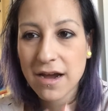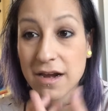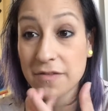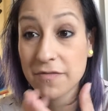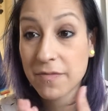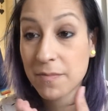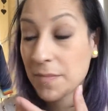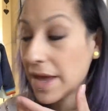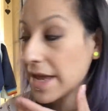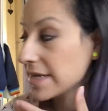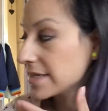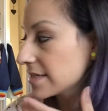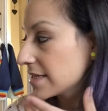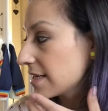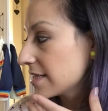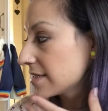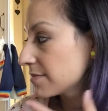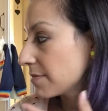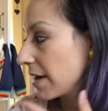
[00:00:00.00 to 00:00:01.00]
kind of made
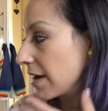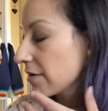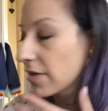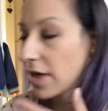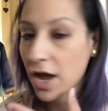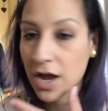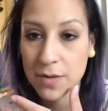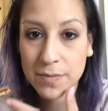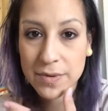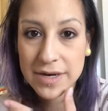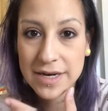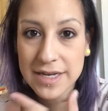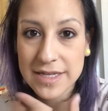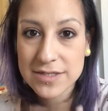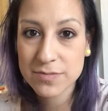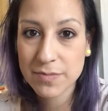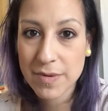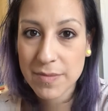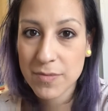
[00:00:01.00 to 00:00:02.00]
his mouth open a
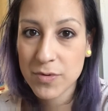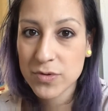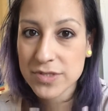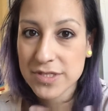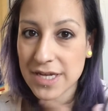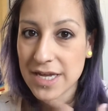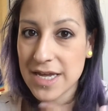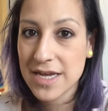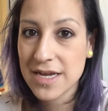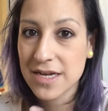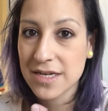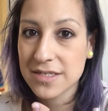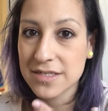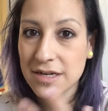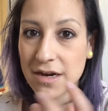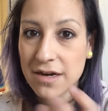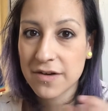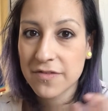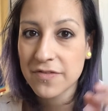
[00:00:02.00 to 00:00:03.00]
little bit more, so he could
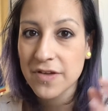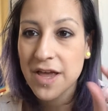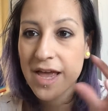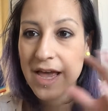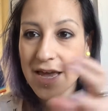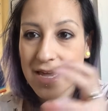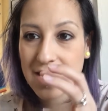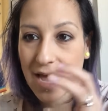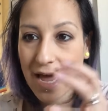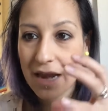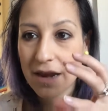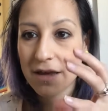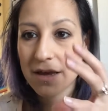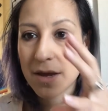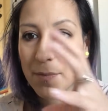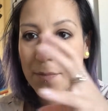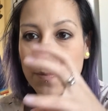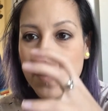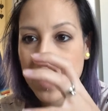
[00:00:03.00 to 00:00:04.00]
kind of get
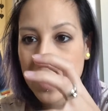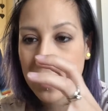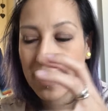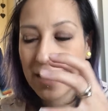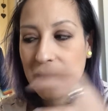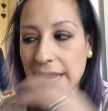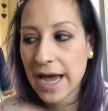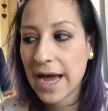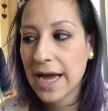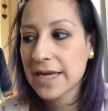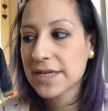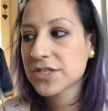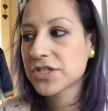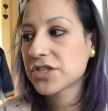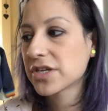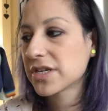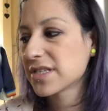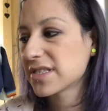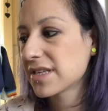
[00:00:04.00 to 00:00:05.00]
like a bigger
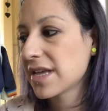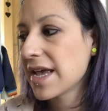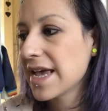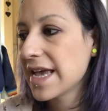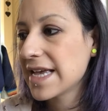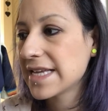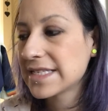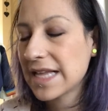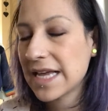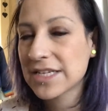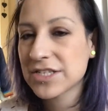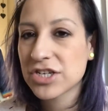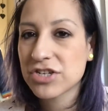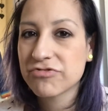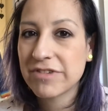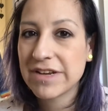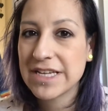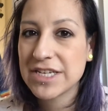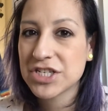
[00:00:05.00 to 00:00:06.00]
latch, because his latch
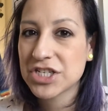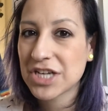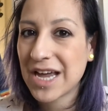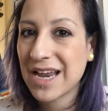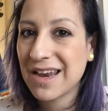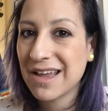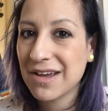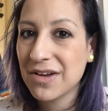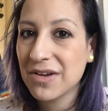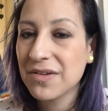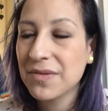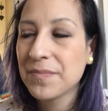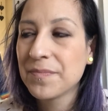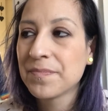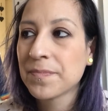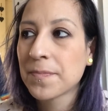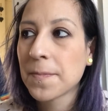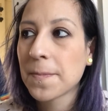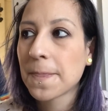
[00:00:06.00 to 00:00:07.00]
is really shallow
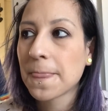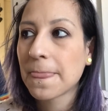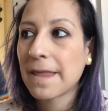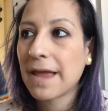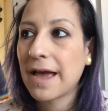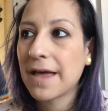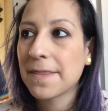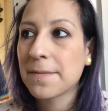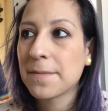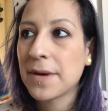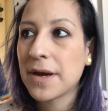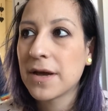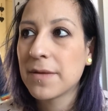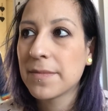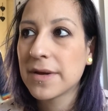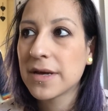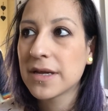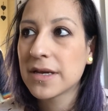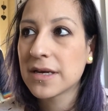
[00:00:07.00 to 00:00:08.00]
at the
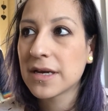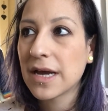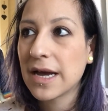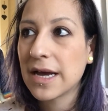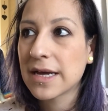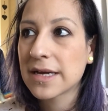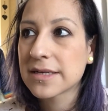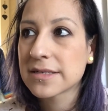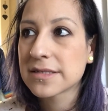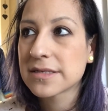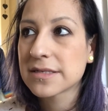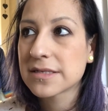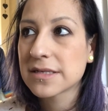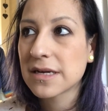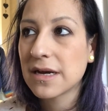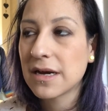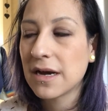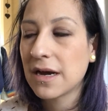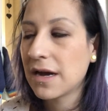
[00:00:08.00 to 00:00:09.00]
moment. And
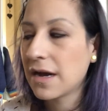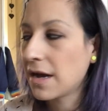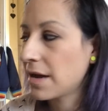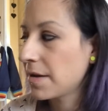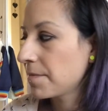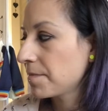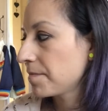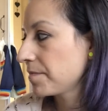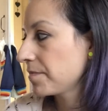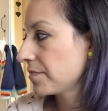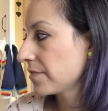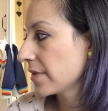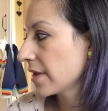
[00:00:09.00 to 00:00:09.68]
I